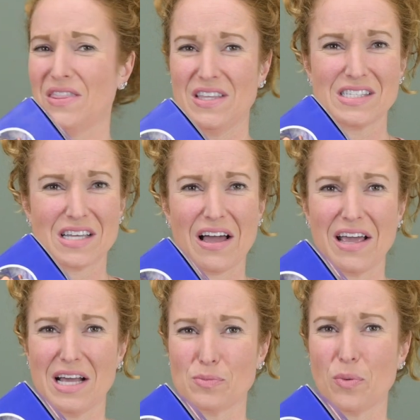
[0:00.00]
This
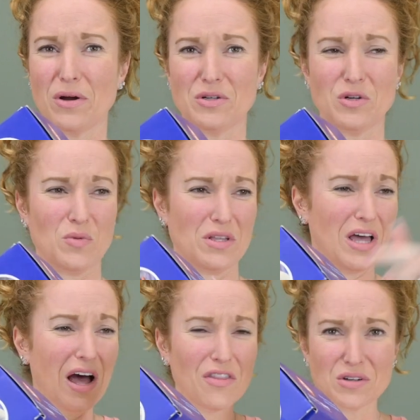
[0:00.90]
guy has partnered
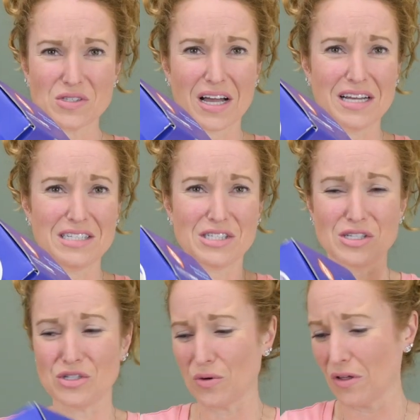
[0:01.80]
with other scientists
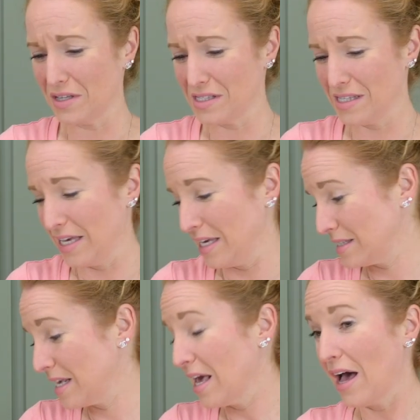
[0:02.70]
to do all these things.